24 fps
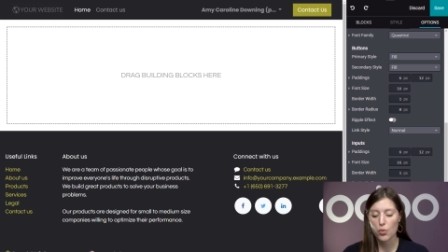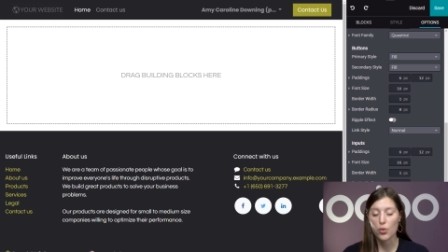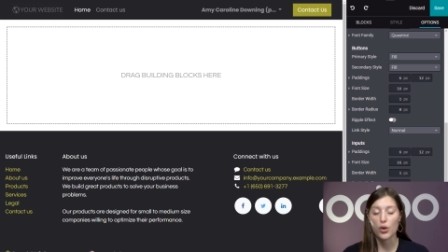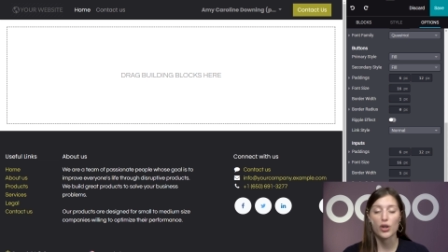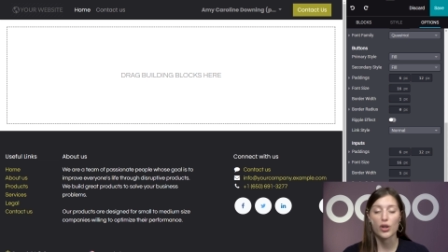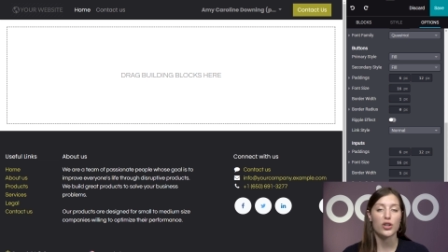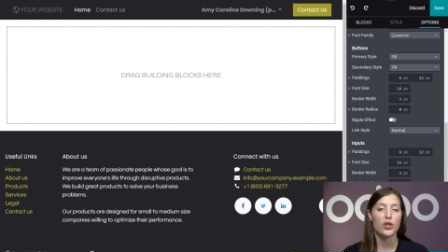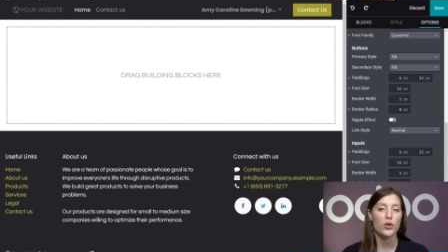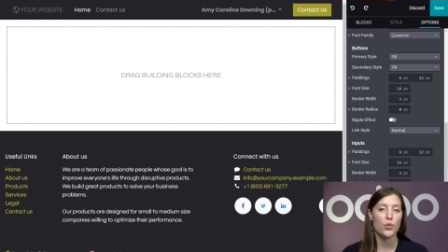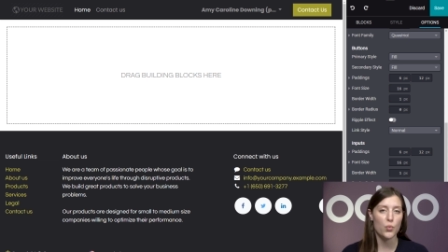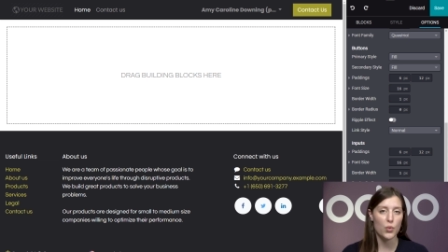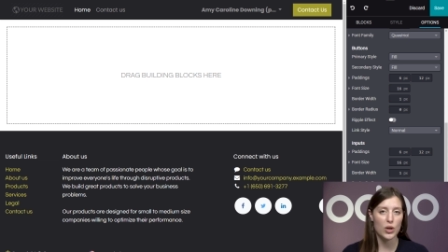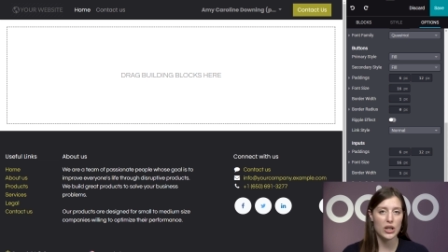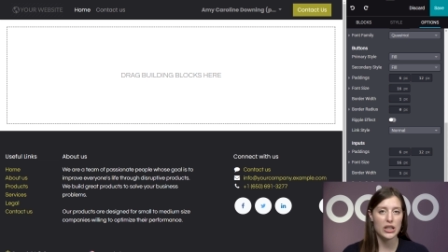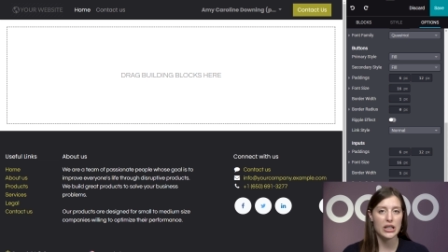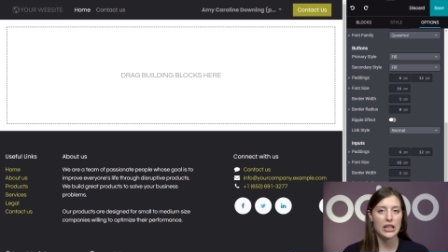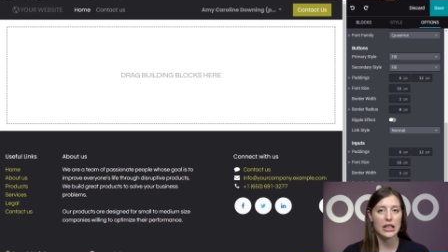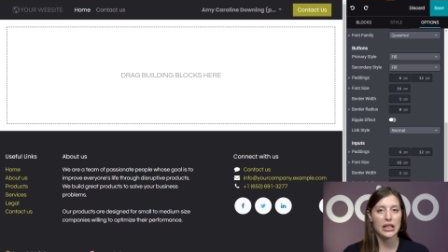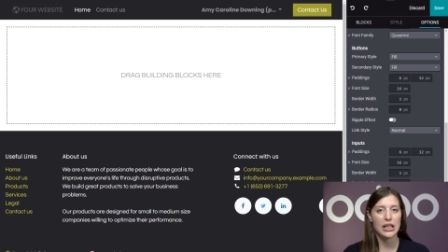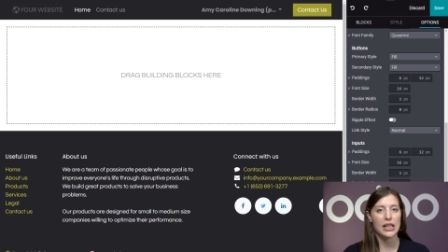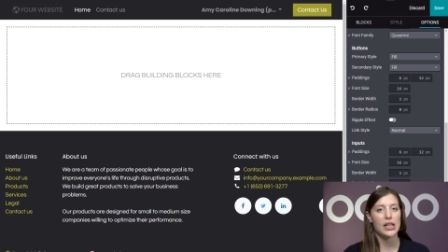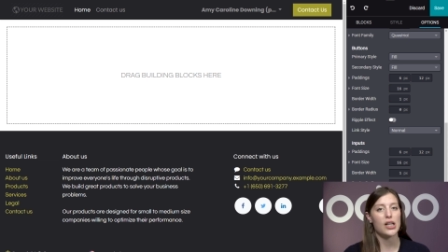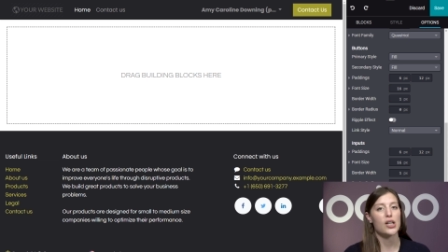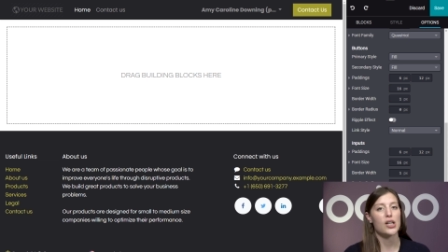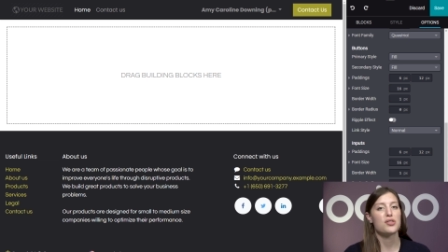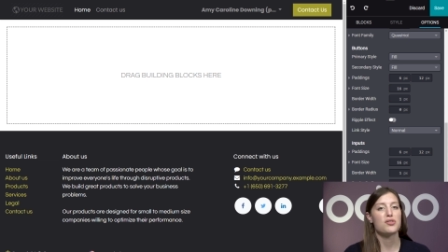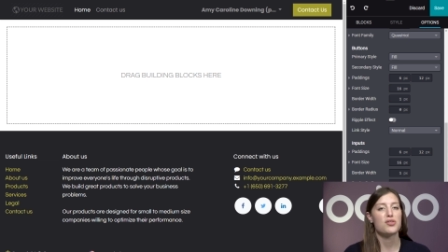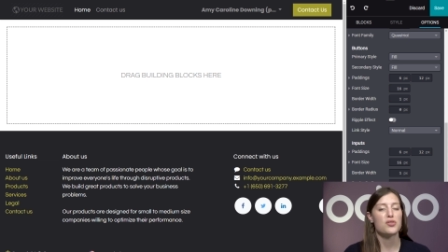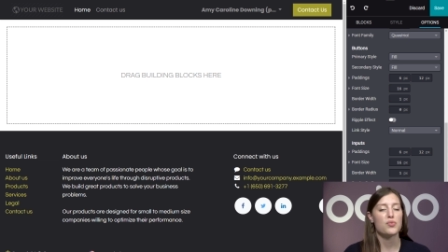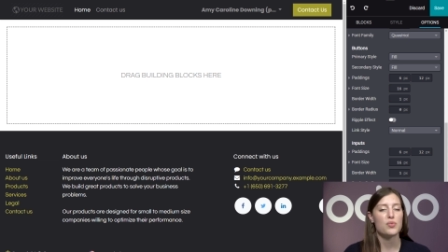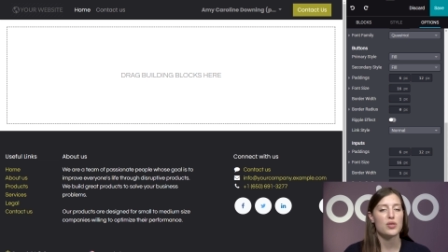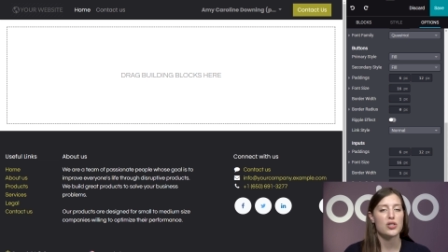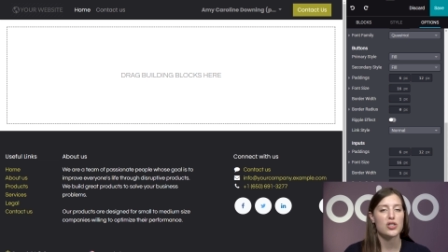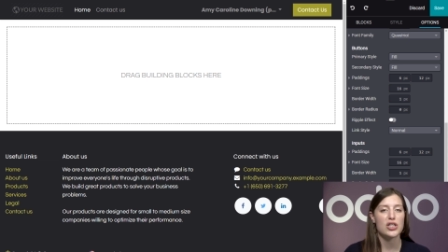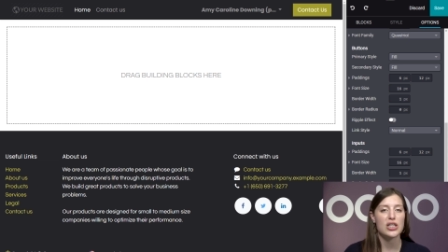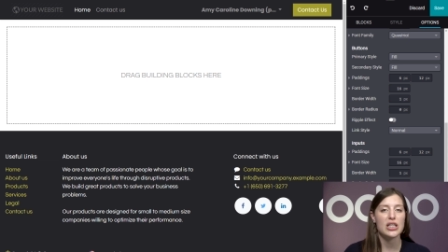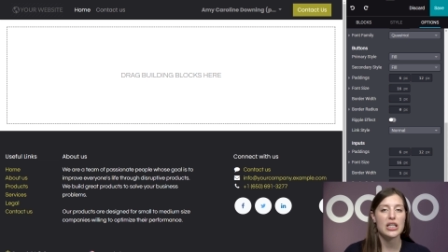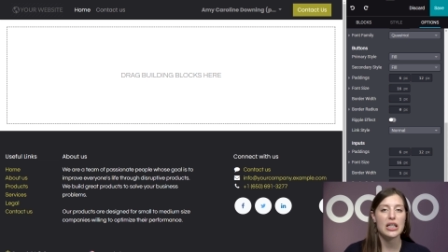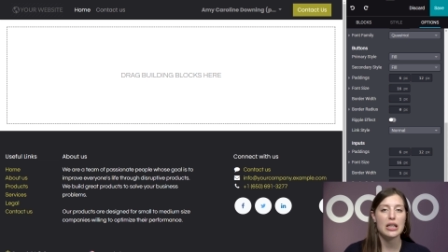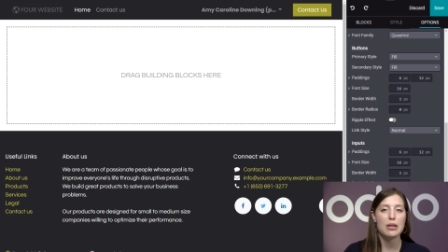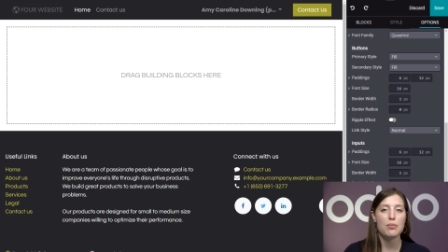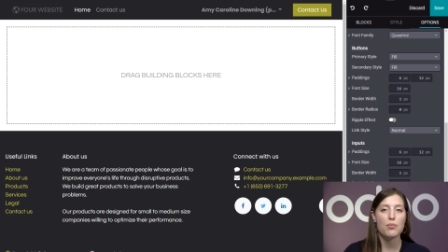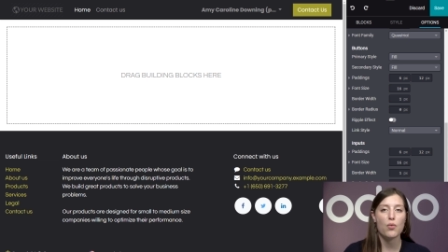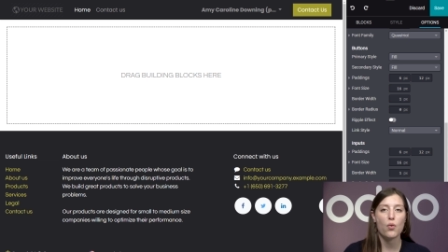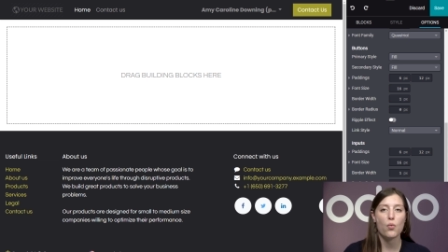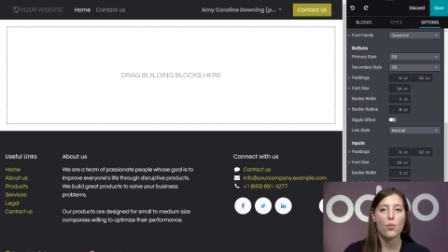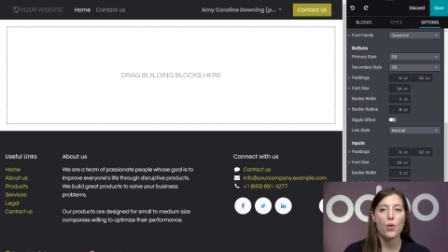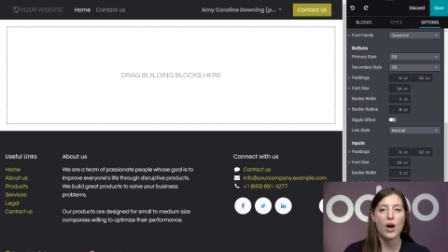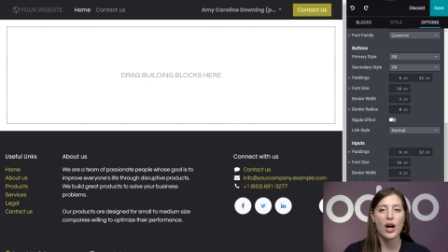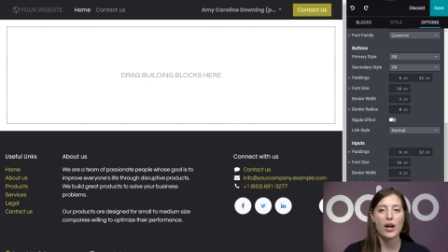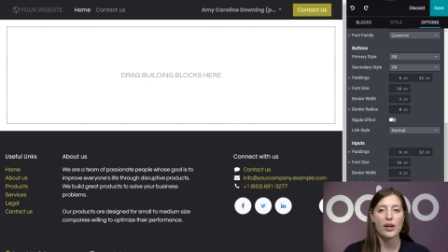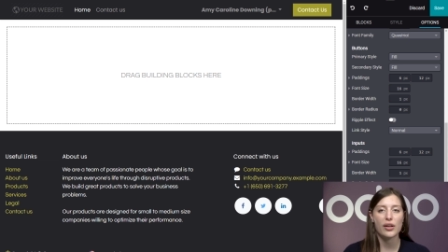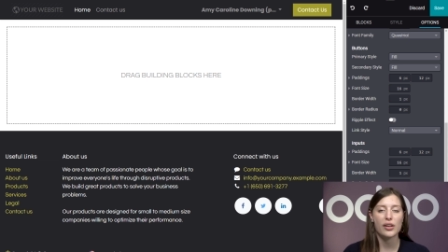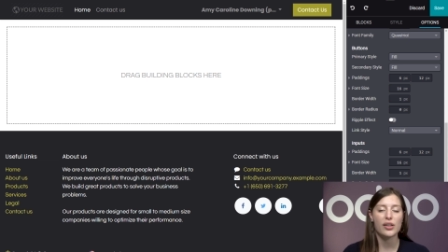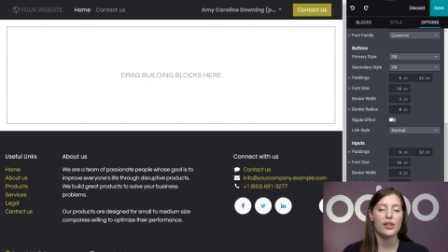or you would click on switch theme while